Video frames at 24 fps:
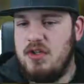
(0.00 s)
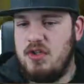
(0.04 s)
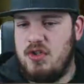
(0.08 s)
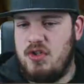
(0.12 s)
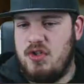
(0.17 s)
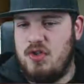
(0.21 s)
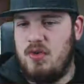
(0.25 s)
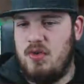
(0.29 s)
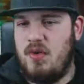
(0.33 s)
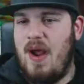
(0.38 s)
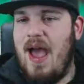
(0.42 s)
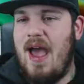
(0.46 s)

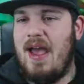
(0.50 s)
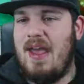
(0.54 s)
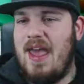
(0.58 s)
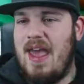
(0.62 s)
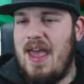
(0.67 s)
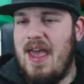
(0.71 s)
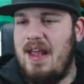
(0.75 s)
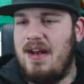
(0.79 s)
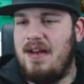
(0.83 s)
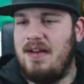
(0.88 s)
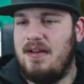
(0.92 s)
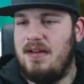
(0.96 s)

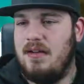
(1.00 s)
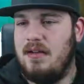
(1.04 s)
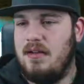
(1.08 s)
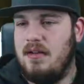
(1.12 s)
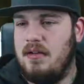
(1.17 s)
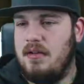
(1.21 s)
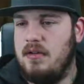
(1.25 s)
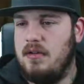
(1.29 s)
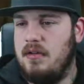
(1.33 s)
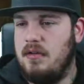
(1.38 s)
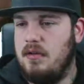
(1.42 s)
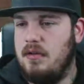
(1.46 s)
Dragon.
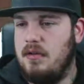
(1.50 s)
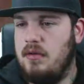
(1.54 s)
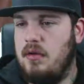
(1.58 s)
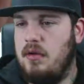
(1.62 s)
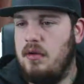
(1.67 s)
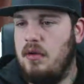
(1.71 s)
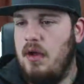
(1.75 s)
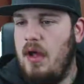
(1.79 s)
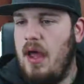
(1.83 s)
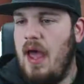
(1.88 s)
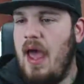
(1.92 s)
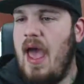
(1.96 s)

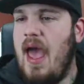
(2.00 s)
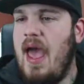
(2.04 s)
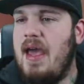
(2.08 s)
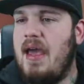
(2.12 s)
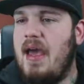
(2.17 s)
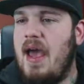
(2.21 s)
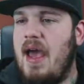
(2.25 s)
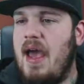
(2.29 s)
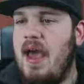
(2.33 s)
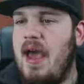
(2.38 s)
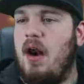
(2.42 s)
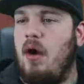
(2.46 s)

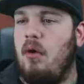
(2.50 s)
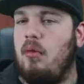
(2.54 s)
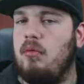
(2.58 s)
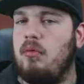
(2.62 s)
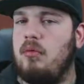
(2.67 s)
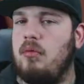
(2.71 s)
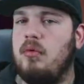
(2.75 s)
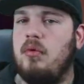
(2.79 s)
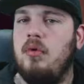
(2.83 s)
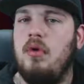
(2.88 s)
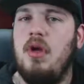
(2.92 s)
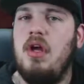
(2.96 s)
Hey, I don't...
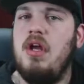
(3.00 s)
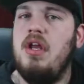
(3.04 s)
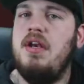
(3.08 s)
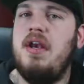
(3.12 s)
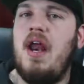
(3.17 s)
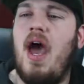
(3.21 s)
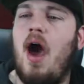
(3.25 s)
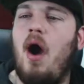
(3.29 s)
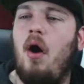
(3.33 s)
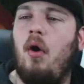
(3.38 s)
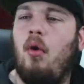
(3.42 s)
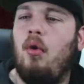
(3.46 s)

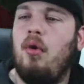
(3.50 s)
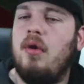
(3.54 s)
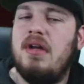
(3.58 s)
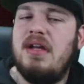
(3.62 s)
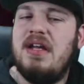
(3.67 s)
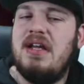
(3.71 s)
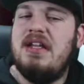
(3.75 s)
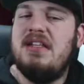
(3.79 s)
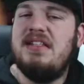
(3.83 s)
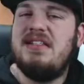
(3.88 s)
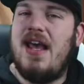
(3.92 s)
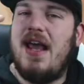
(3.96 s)
No!
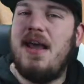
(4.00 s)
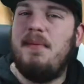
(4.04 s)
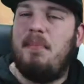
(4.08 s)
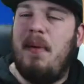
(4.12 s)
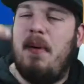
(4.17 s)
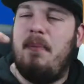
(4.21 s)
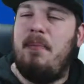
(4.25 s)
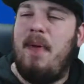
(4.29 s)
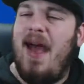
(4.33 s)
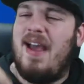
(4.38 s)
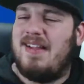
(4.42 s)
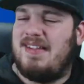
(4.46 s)
Take me
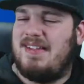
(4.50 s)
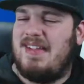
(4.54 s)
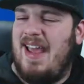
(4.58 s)
back